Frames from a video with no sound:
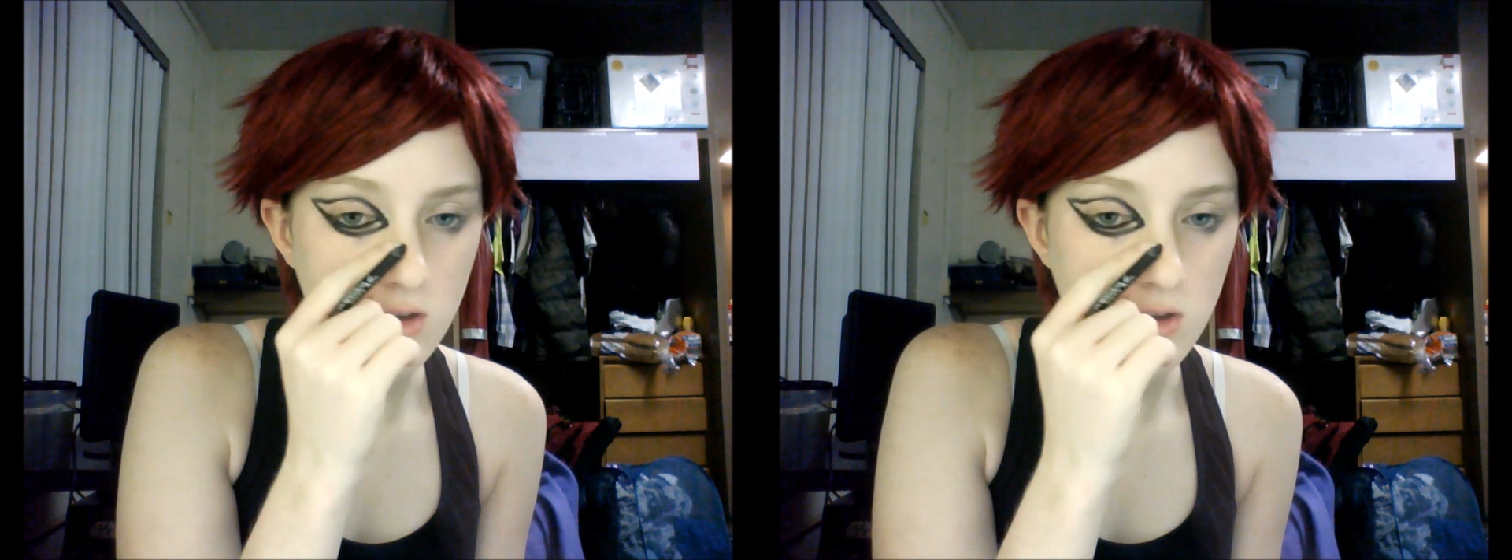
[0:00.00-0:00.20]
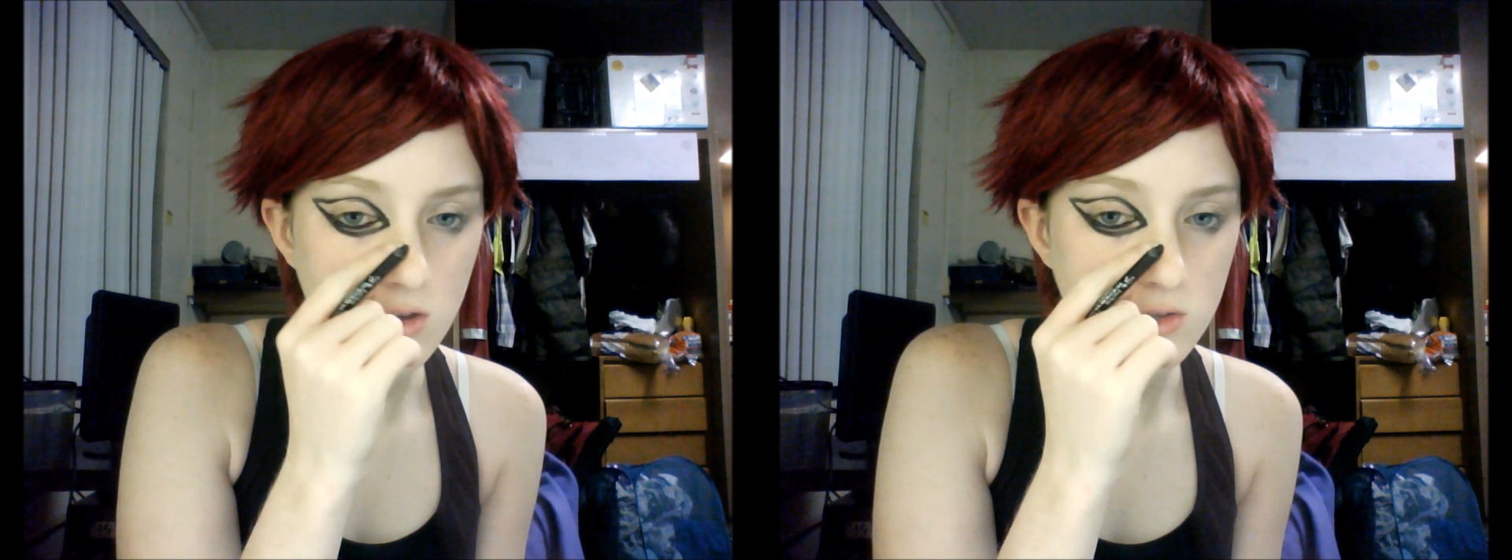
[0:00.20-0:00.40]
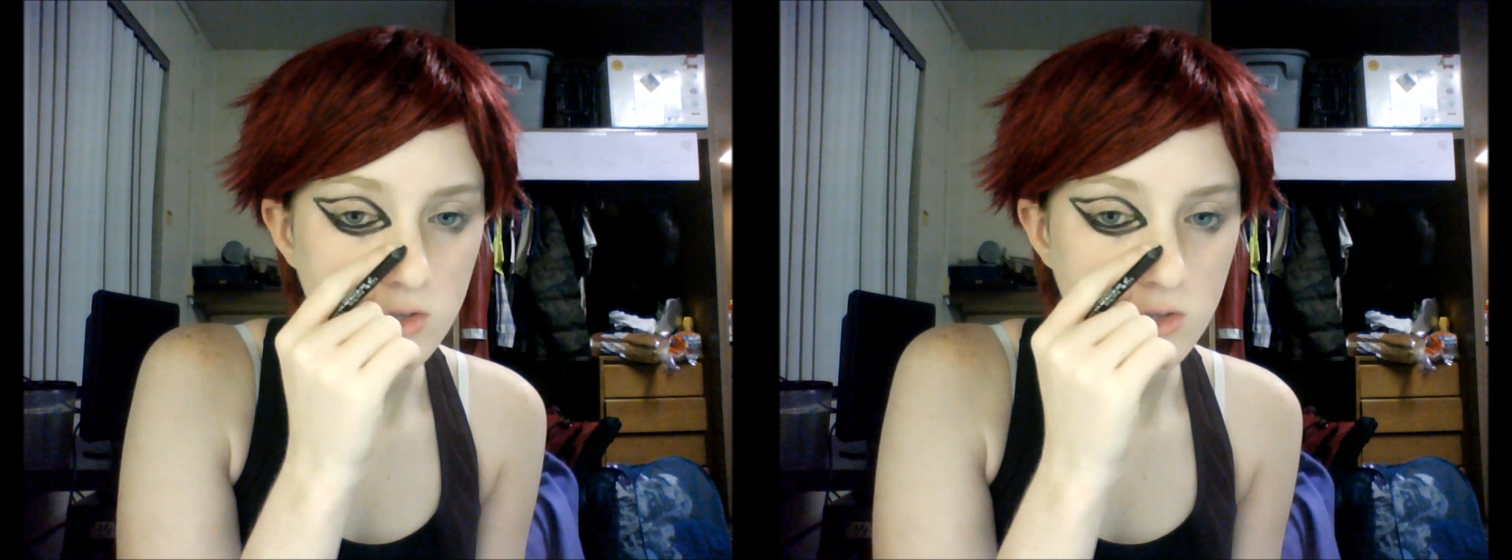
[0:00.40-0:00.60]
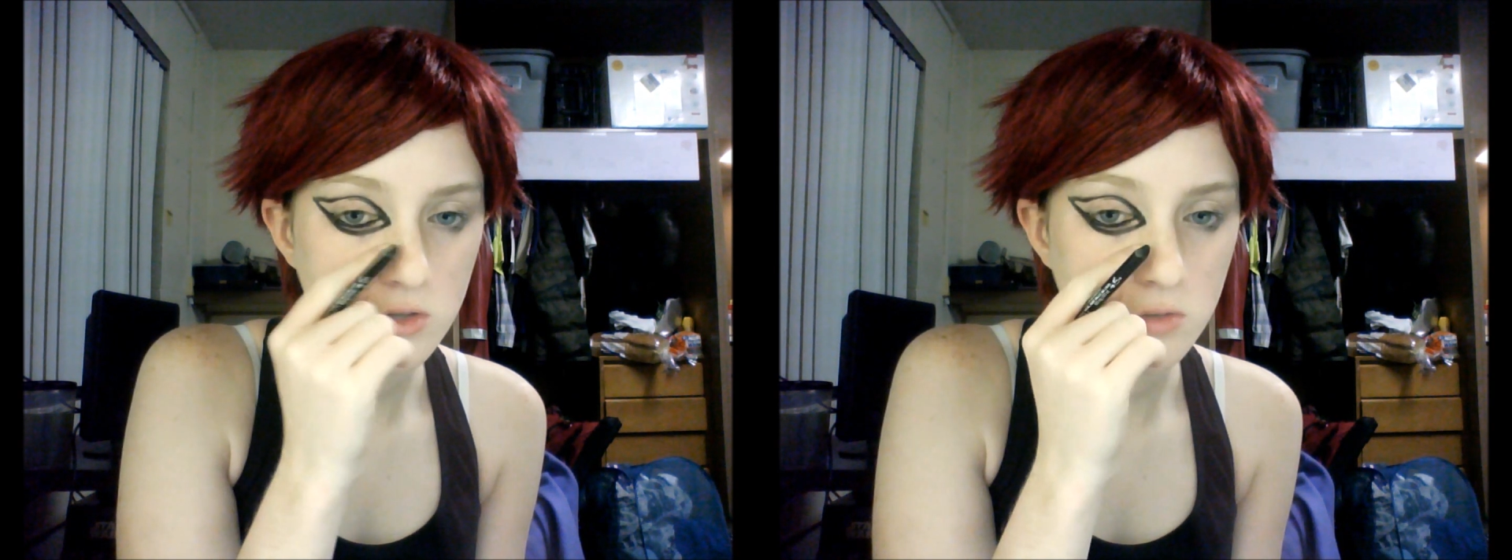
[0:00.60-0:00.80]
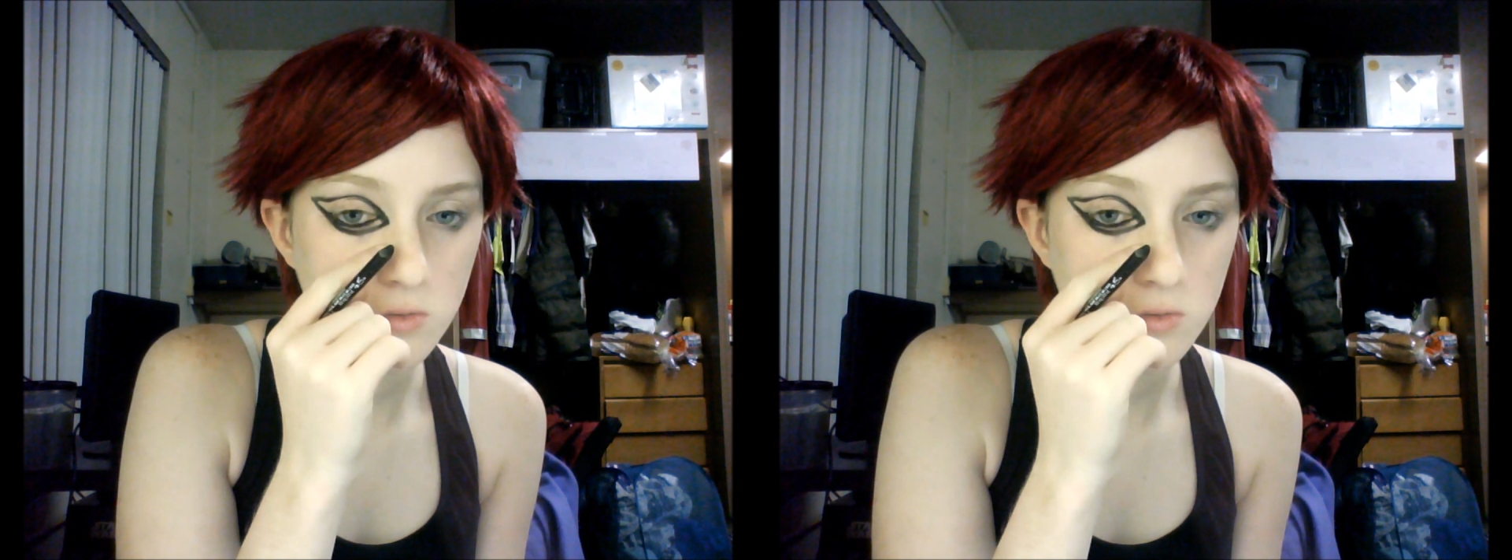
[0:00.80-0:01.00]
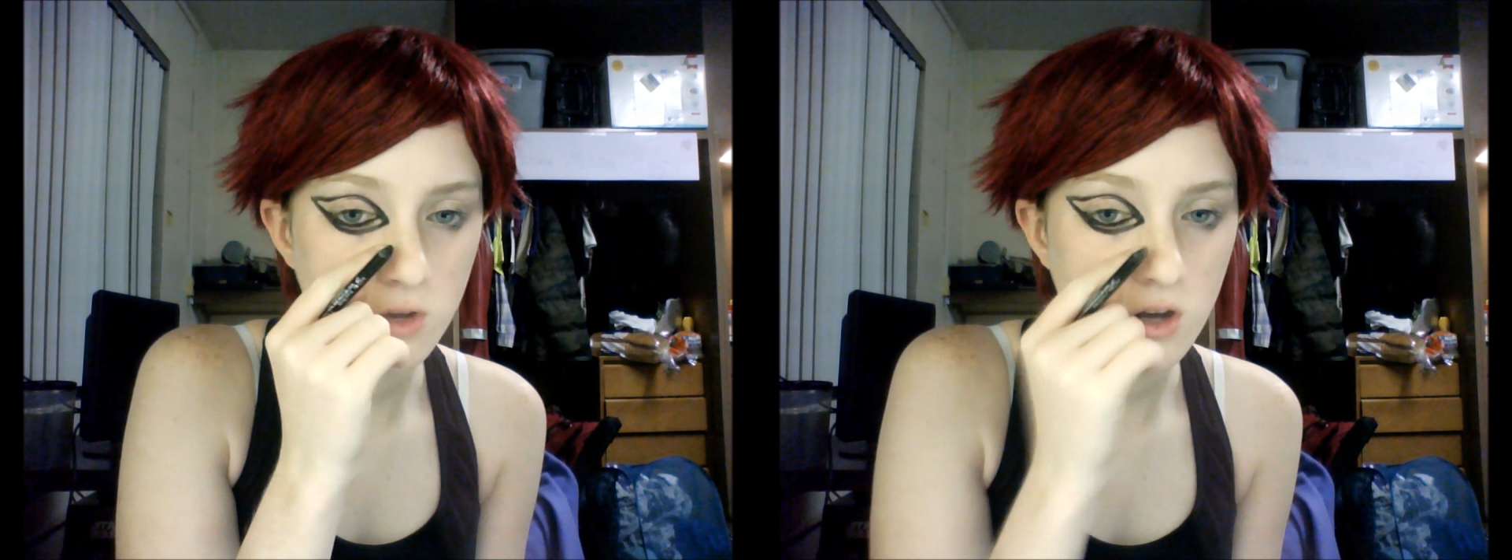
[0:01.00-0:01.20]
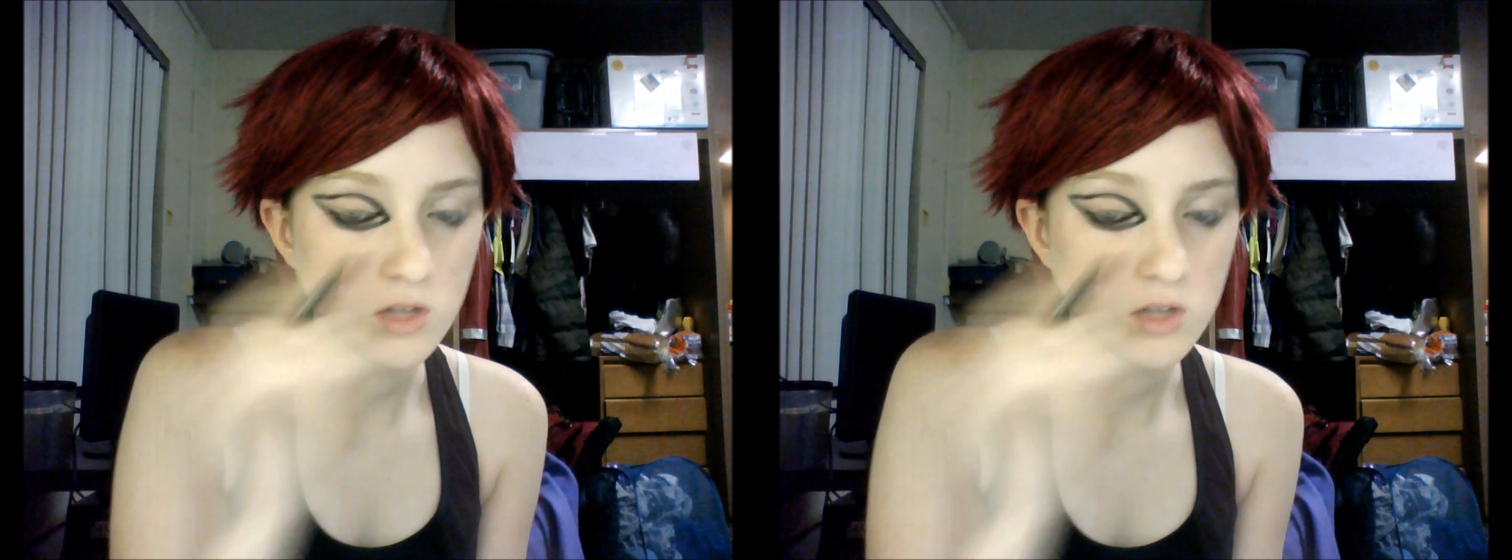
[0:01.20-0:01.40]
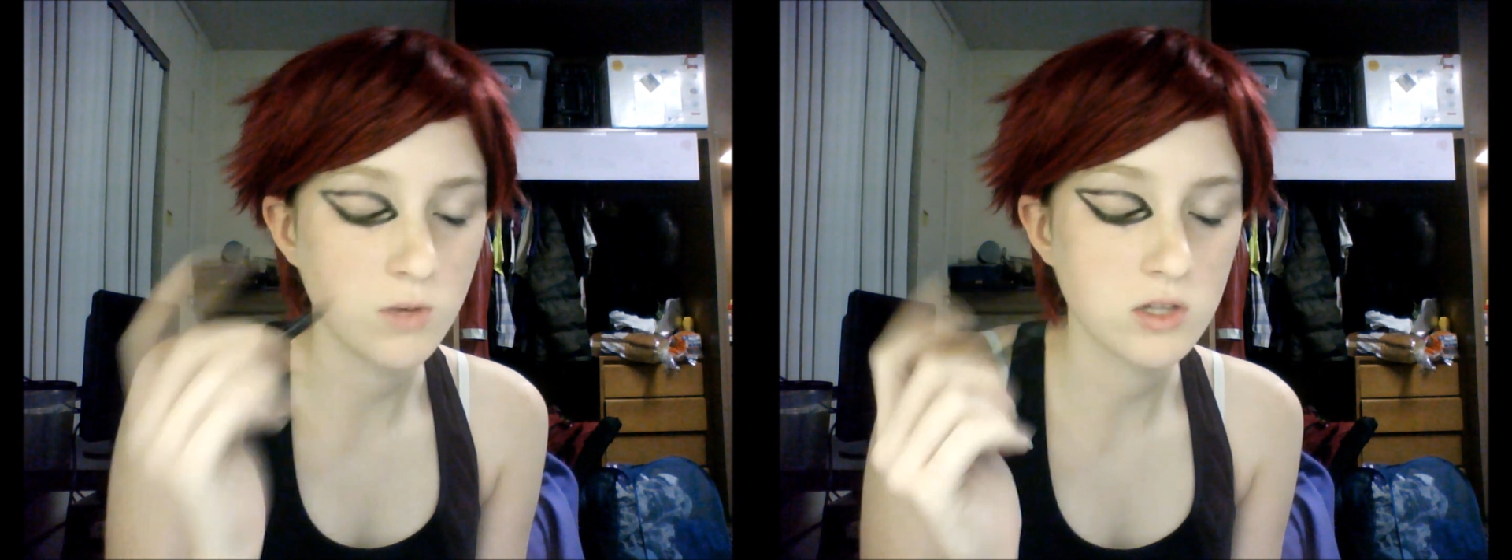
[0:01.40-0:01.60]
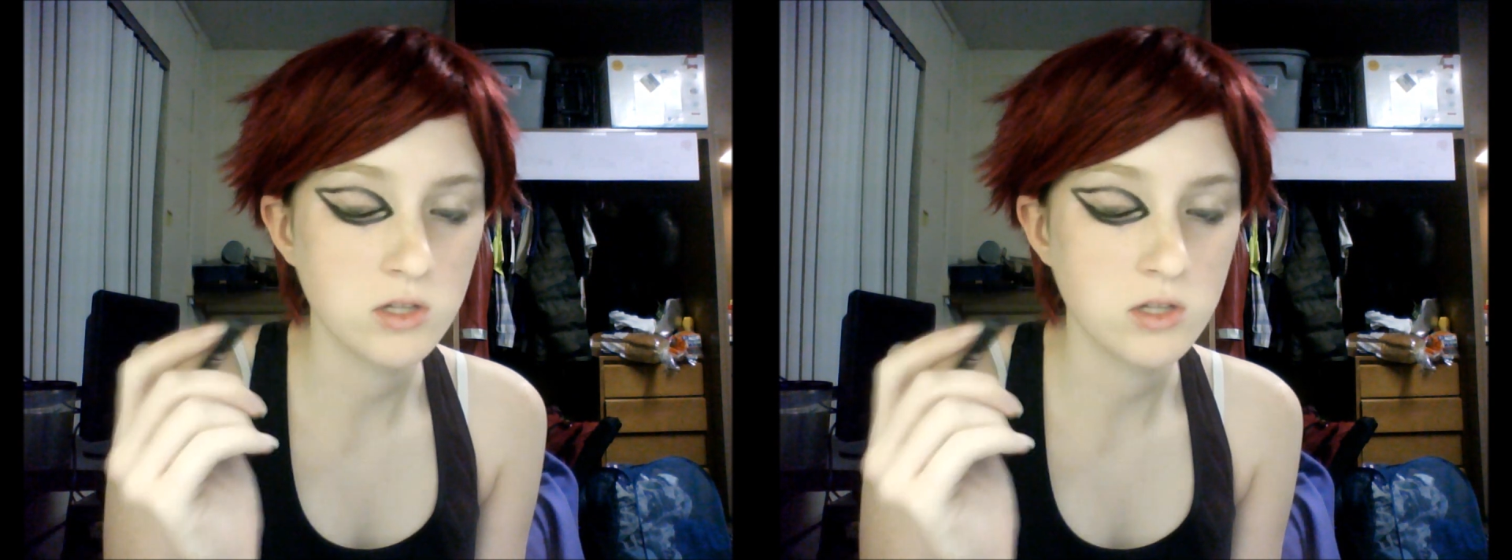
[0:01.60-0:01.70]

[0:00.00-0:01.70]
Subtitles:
because those are the hard spots